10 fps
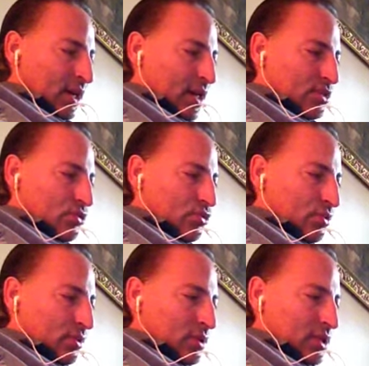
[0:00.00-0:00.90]
As
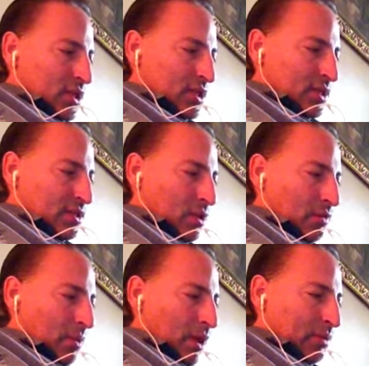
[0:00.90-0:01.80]
usual, Jesus is
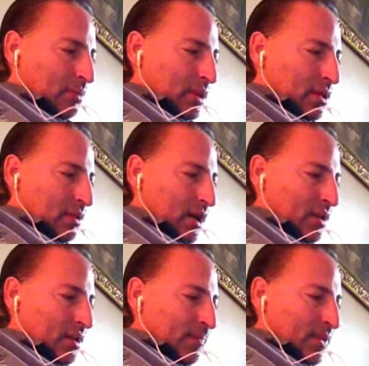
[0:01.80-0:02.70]
overwhelmed by the
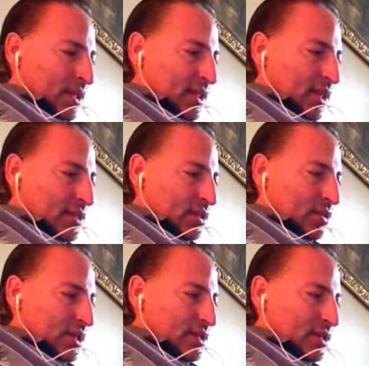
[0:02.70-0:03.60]
crowd that has
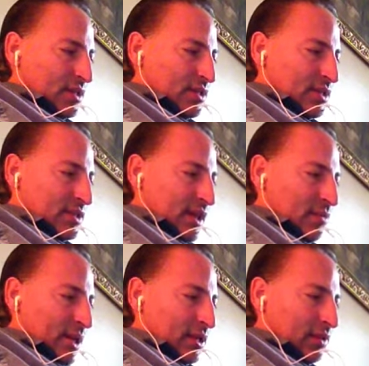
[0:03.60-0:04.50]
increased and consists now
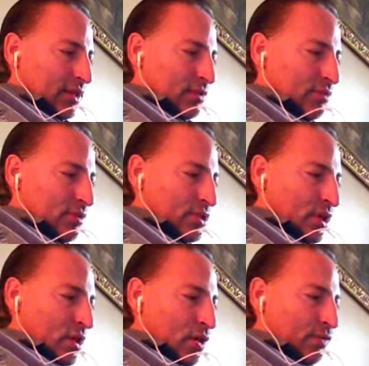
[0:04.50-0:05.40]
mainly of Hebrews,
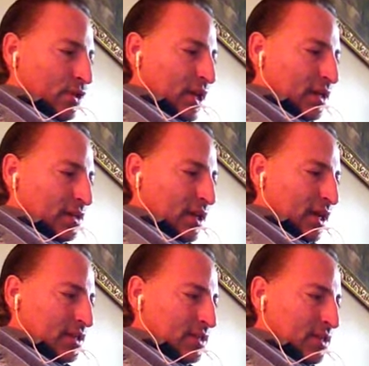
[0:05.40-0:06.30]
who forget to
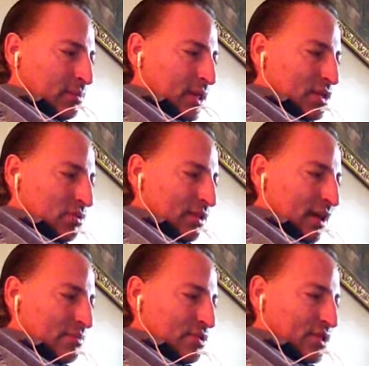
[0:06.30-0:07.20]
hasten to the place where
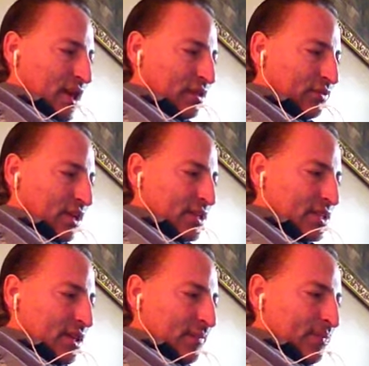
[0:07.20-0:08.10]
lambs are
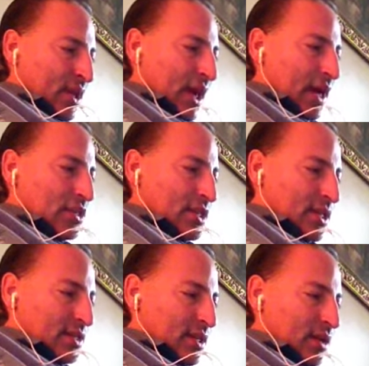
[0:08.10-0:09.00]
sacrificed, anxious
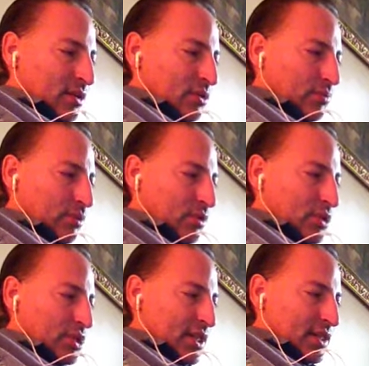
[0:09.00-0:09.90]
as they are to
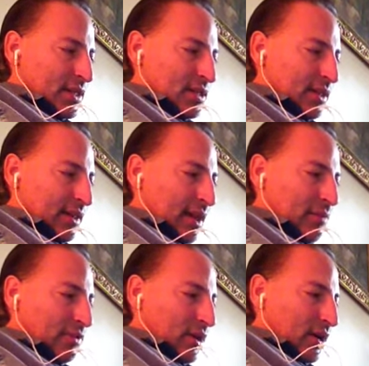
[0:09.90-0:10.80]
approach Jesus, the Lamb
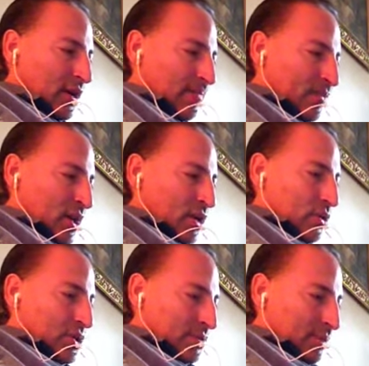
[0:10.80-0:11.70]
of God,
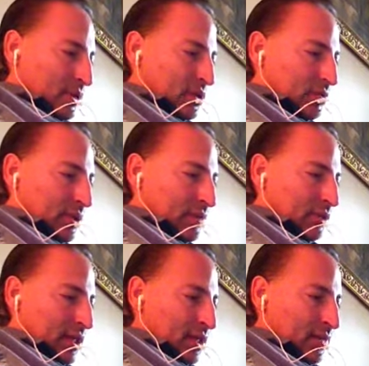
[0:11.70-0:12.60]
who is about to be
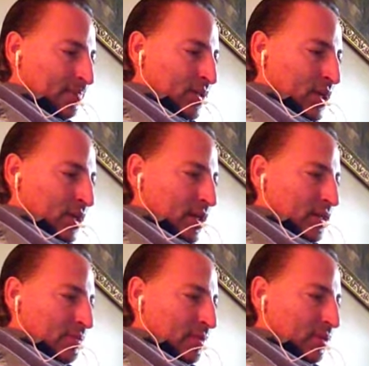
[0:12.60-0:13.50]
immolated. And the
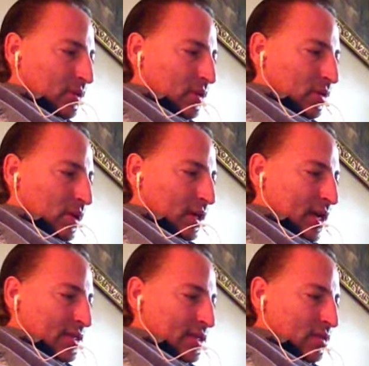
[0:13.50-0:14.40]
people go on
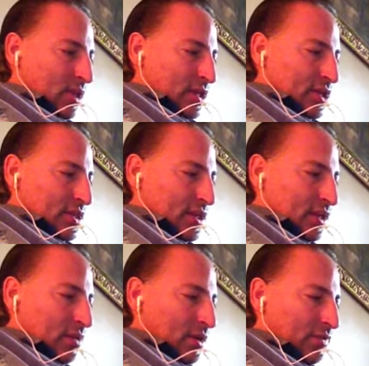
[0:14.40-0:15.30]
asking questions, and they
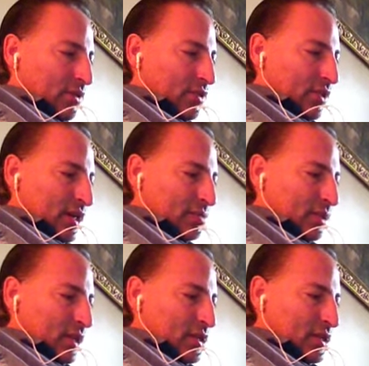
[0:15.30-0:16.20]
want further
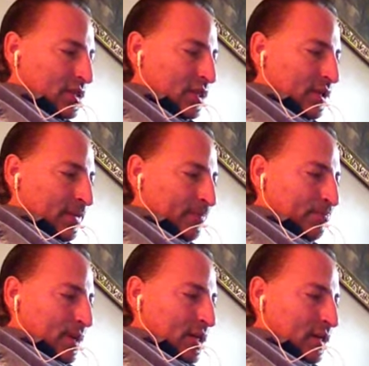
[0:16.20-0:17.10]
explanations.
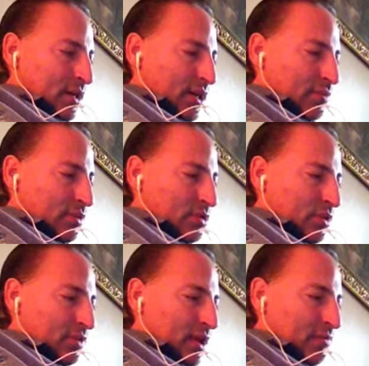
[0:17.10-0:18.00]
Many are Hebrews who
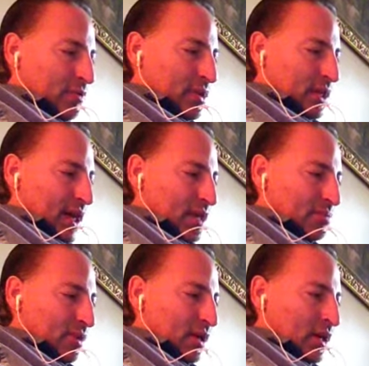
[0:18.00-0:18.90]
have come from the
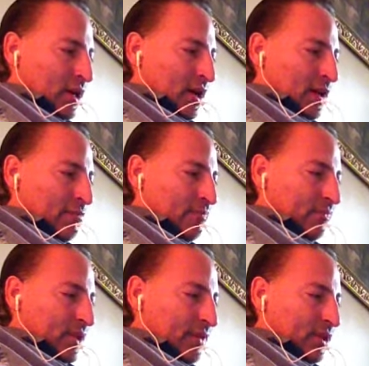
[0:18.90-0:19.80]
diaspora, and
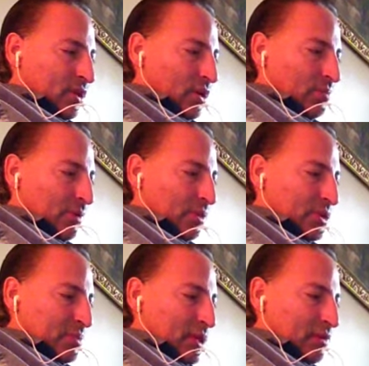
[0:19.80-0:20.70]
having heard people
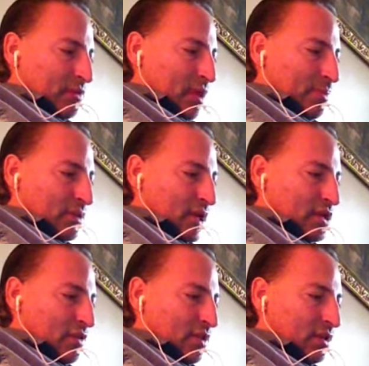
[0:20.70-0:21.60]
speak of the
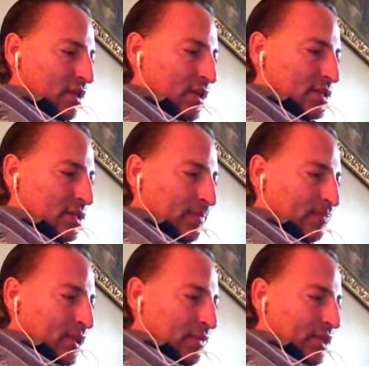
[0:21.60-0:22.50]
reputation of the Christ, of